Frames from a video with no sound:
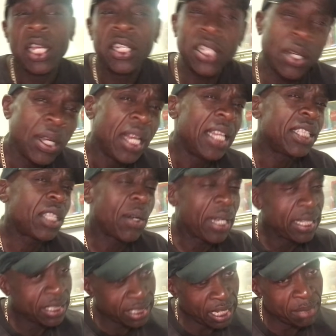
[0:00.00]
You know, so
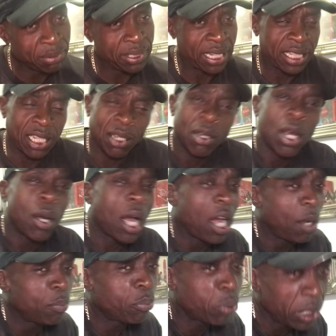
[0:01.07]
it seems here that
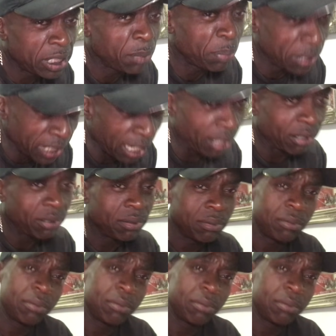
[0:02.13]
Priti Patel,